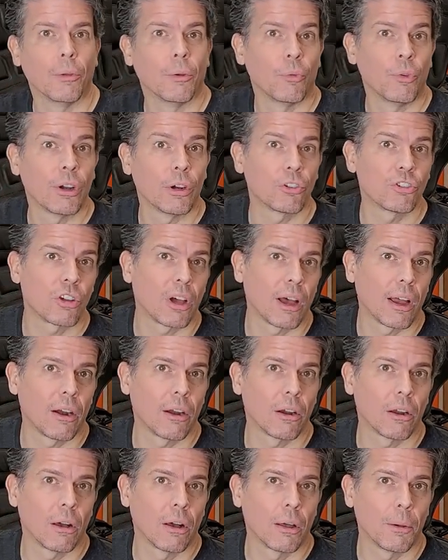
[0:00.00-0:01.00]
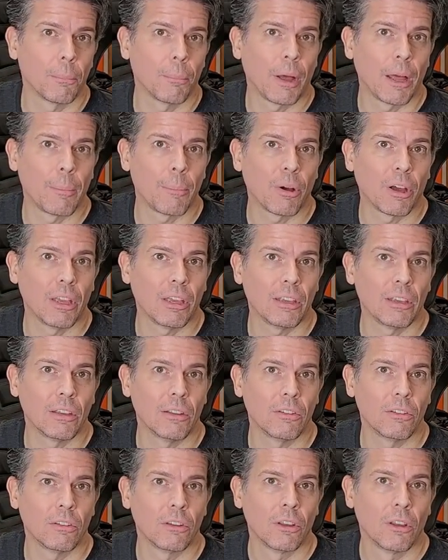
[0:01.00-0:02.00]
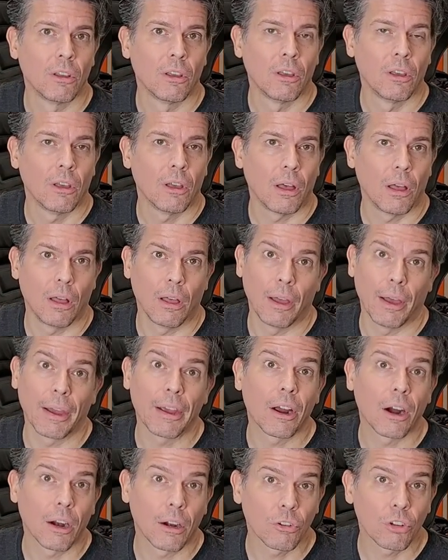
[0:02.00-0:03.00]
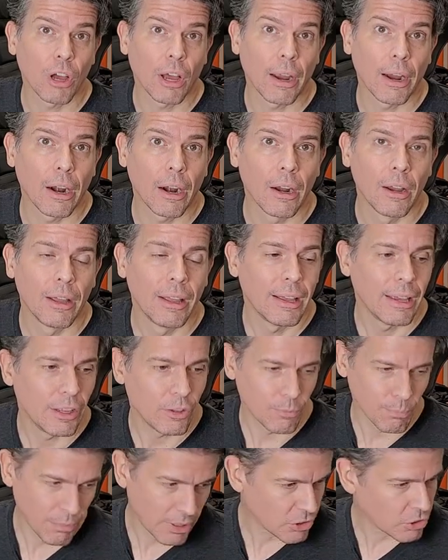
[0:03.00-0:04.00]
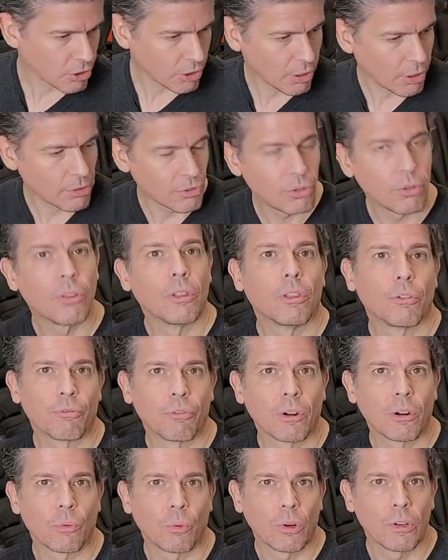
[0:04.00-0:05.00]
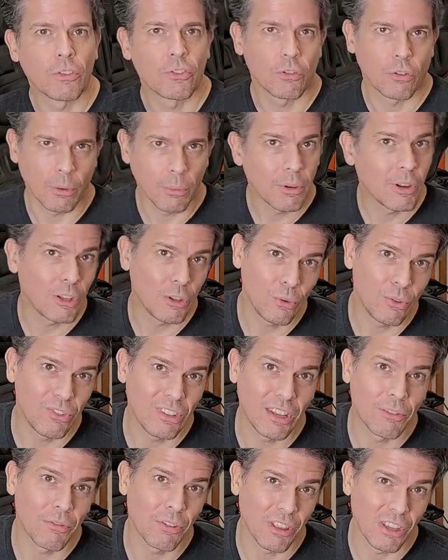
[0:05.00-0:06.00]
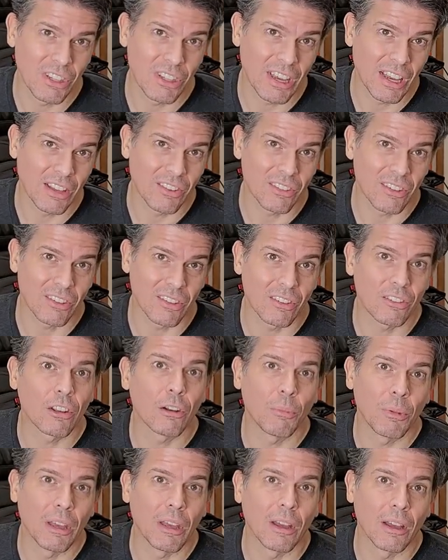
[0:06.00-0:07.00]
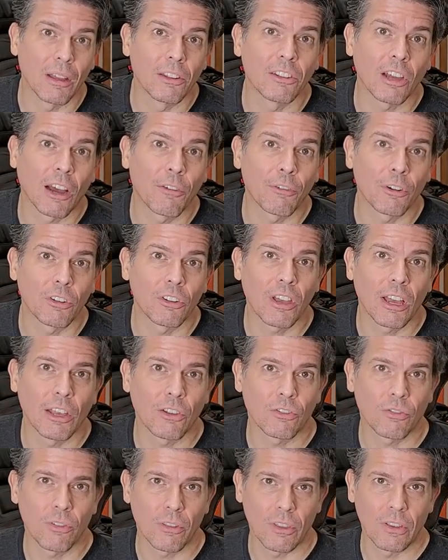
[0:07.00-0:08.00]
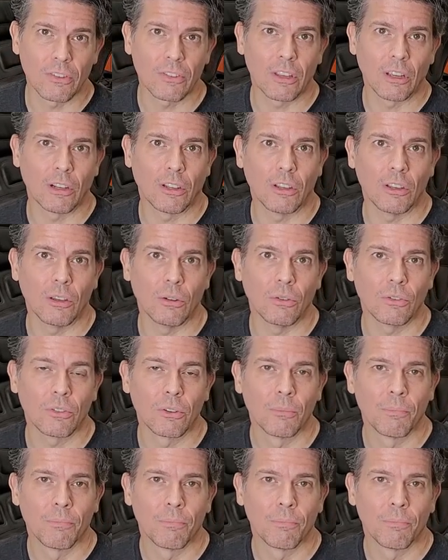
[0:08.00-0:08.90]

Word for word: The rear tire on my bike is uh, a car tire. It's much larger than the front one, so I'm gonna use it for the test because it's gonna be a, a tougher test for this thing to use.